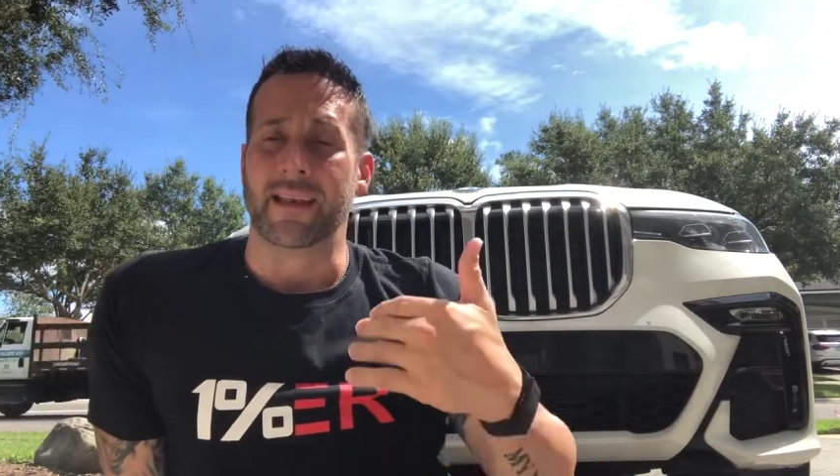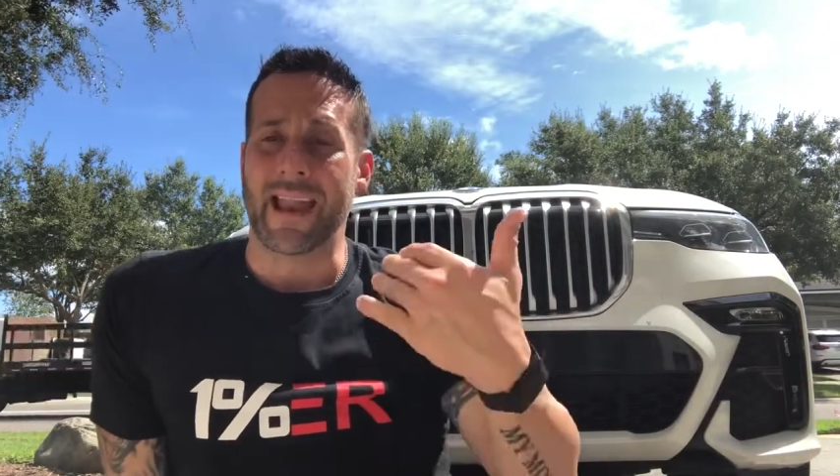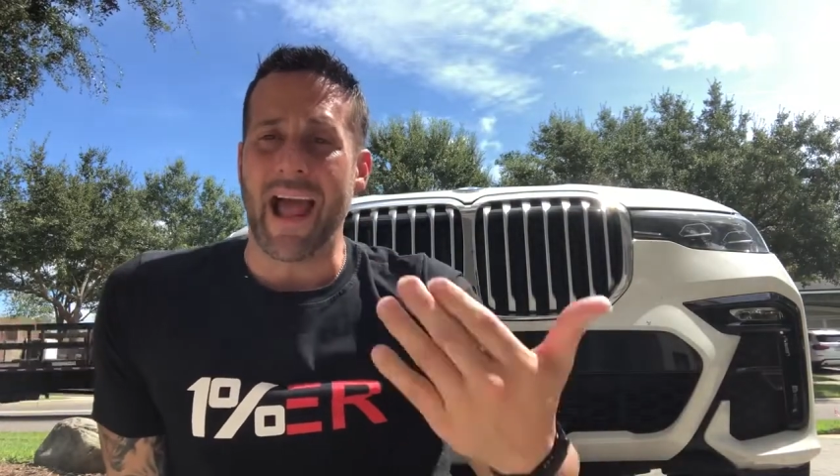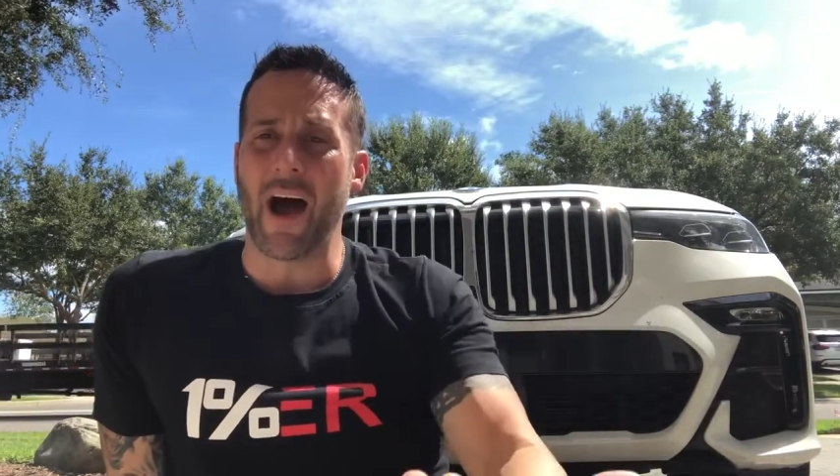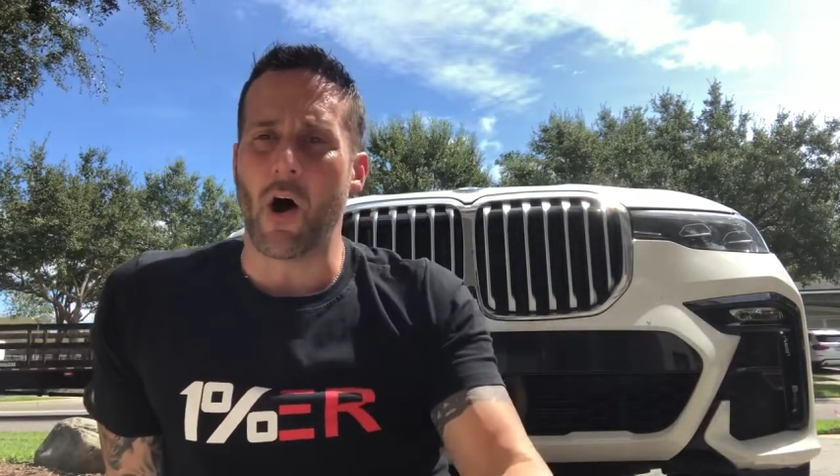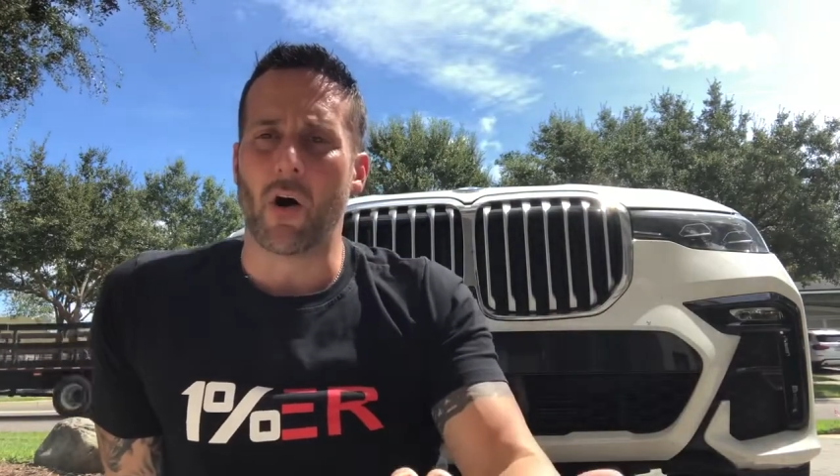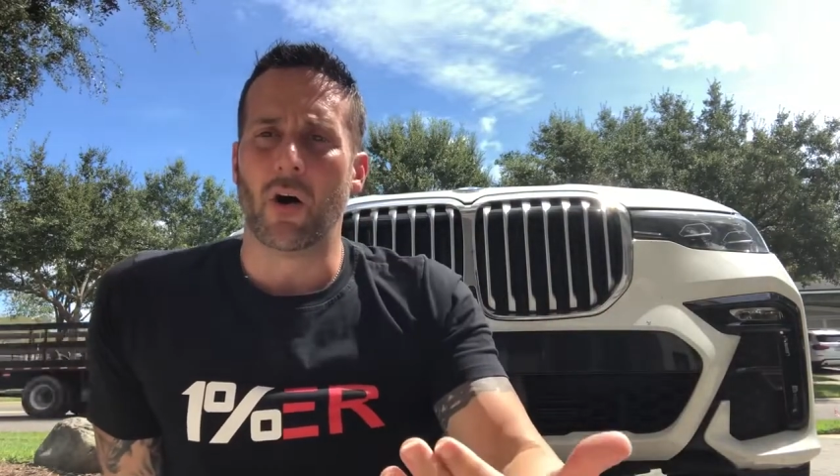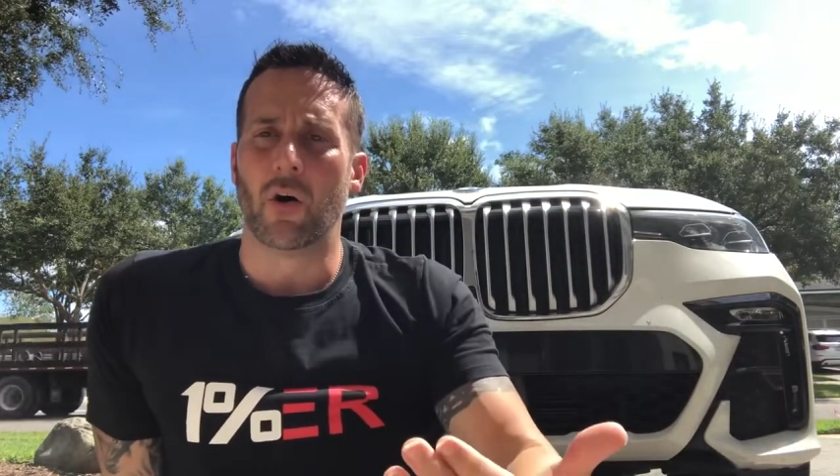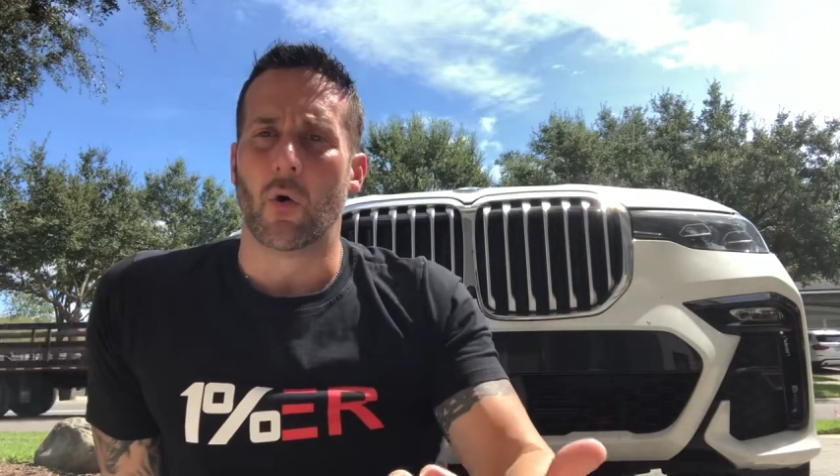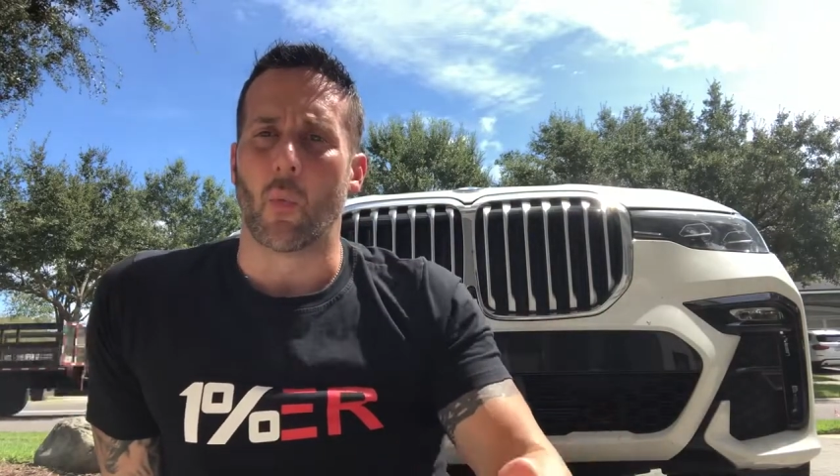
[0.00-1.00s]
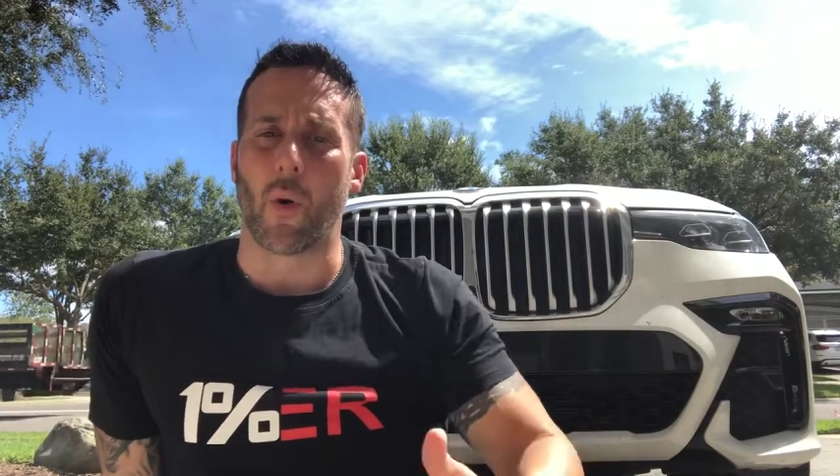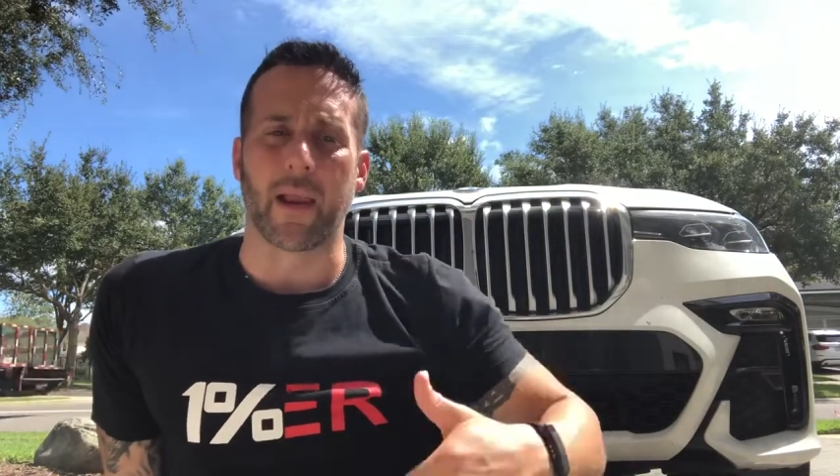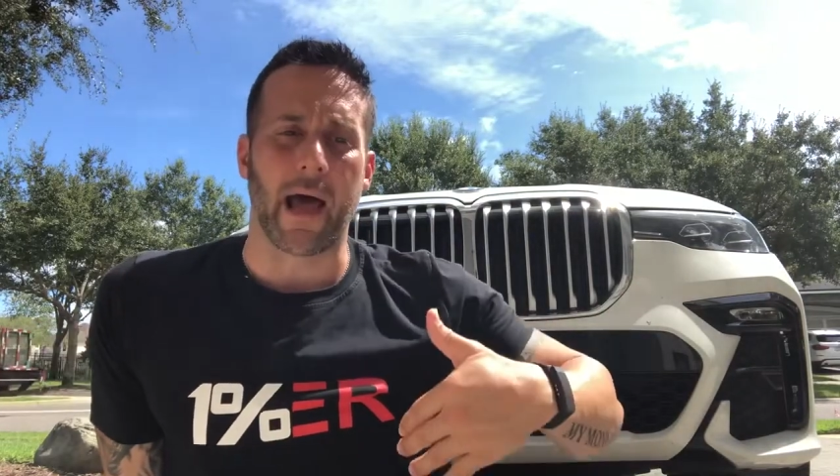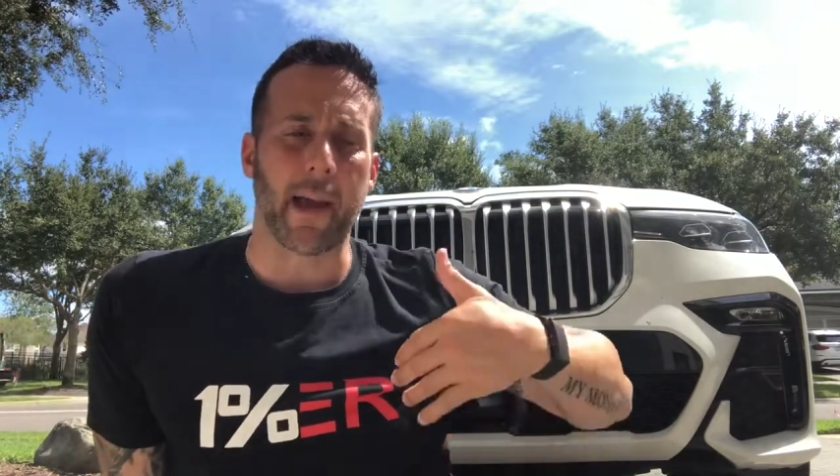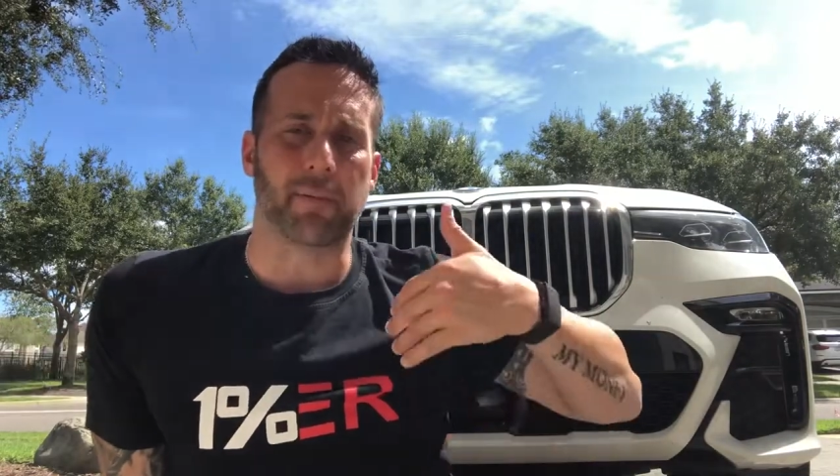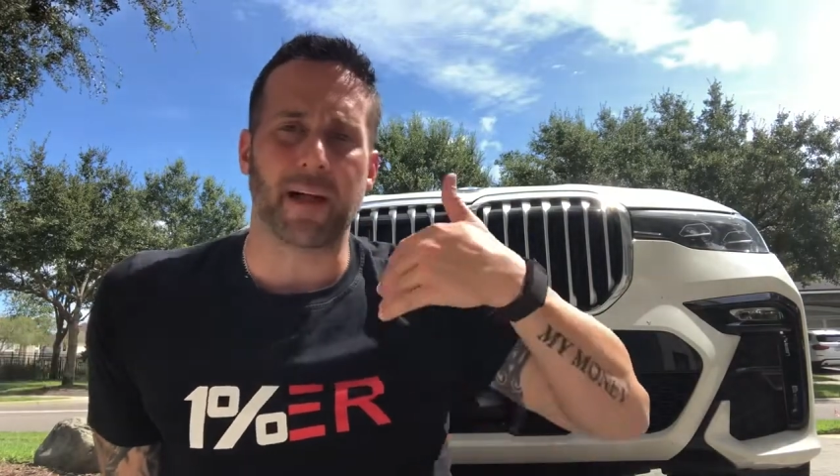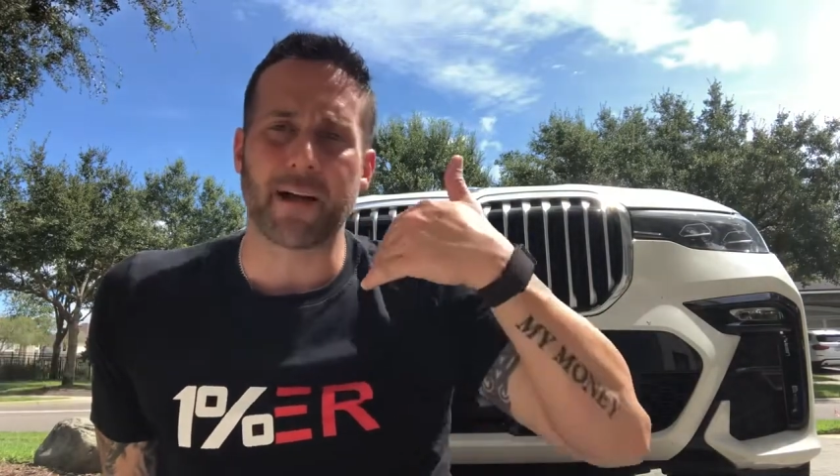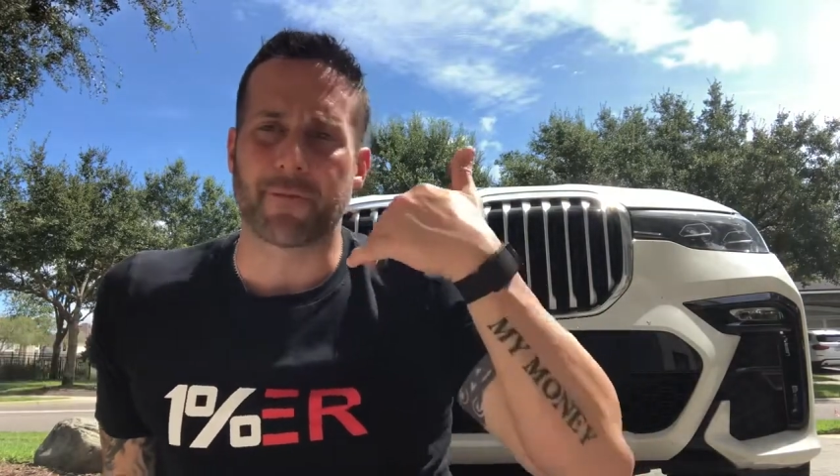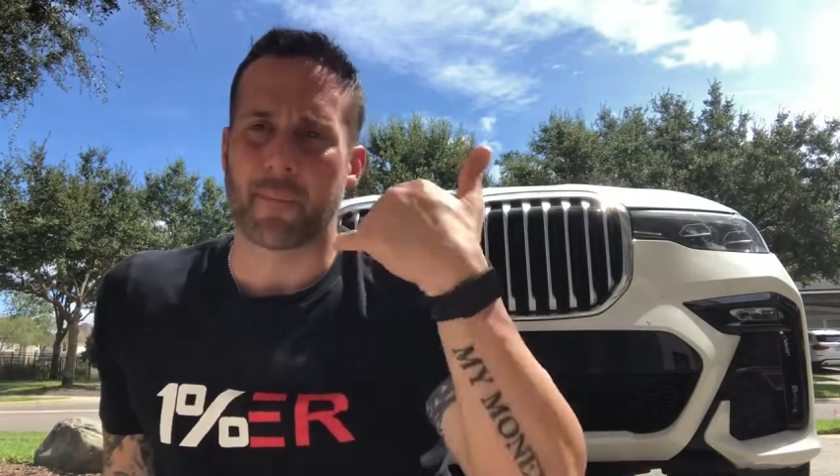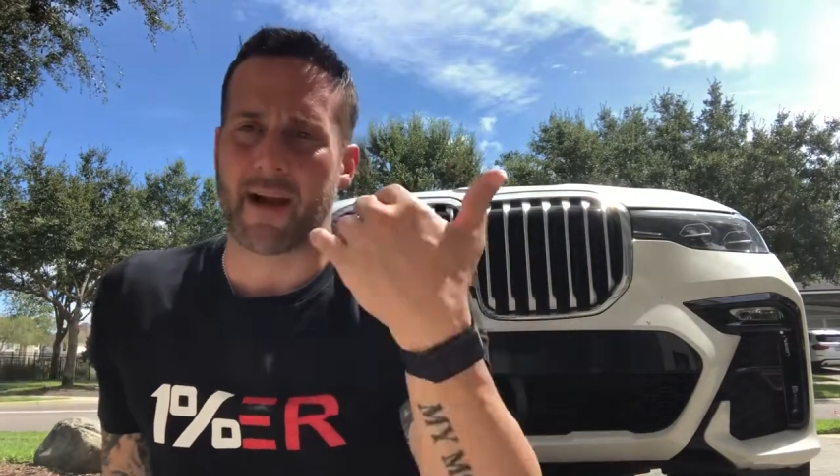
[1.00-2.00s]
Now, when I
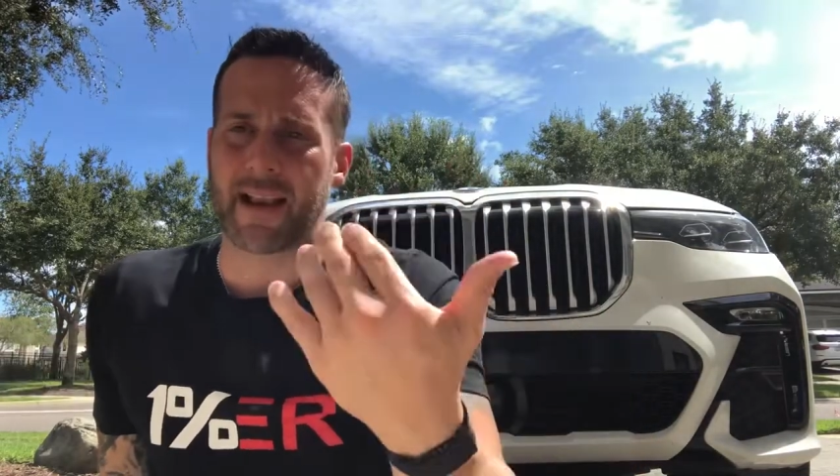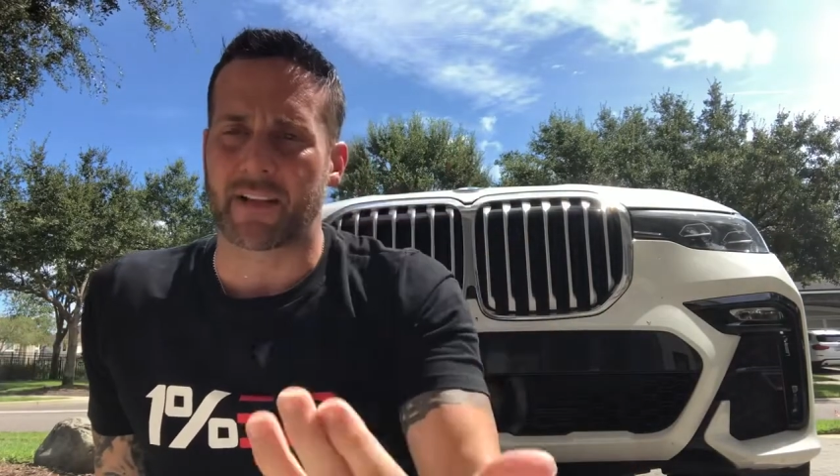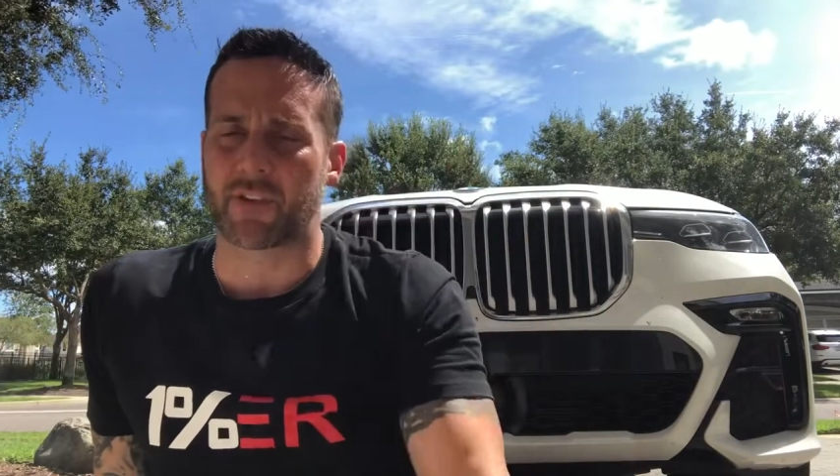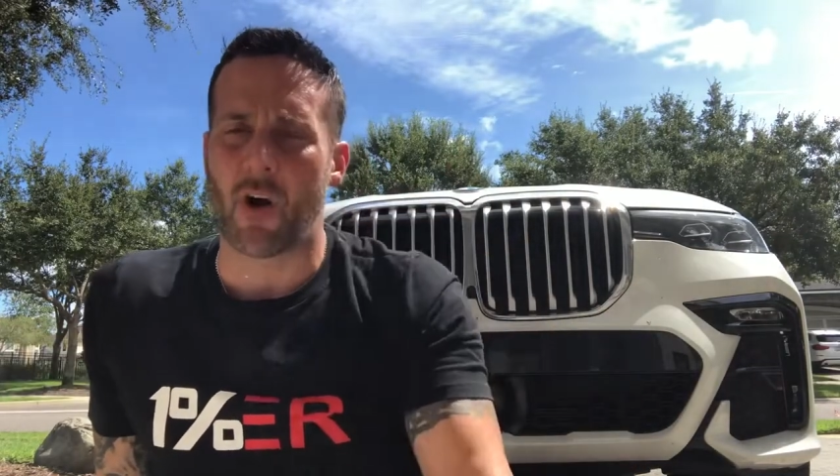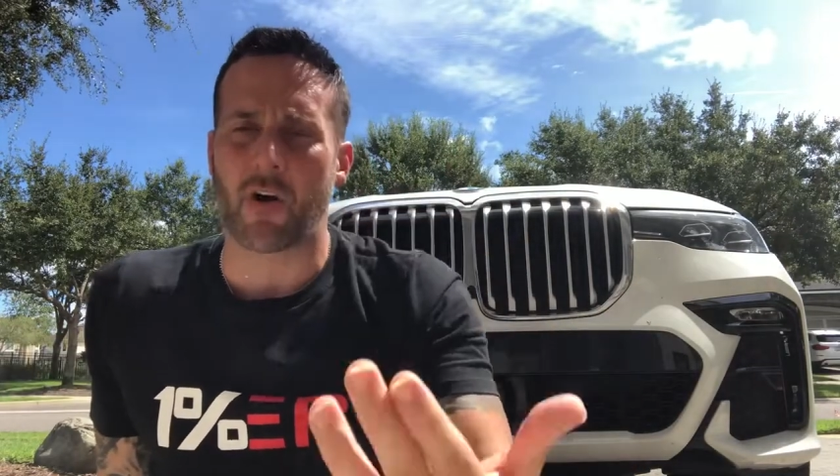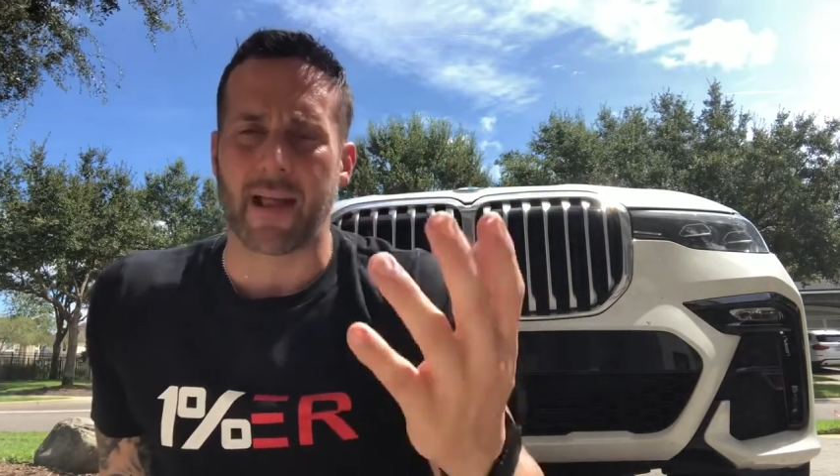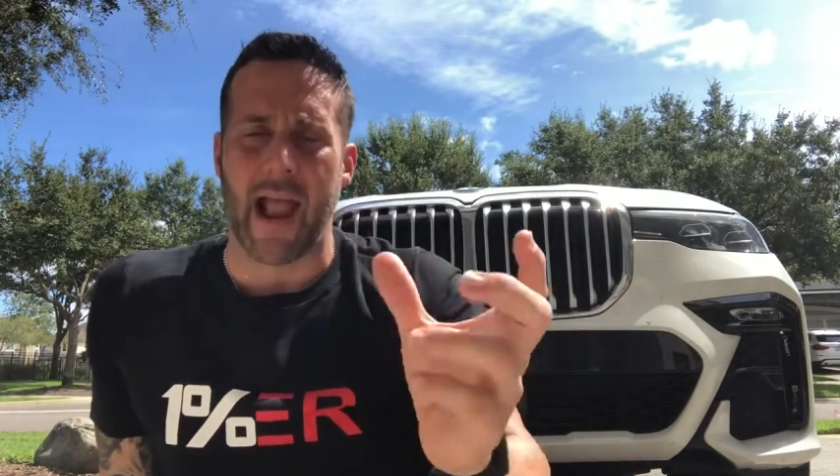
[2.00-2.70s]
apply for my next card,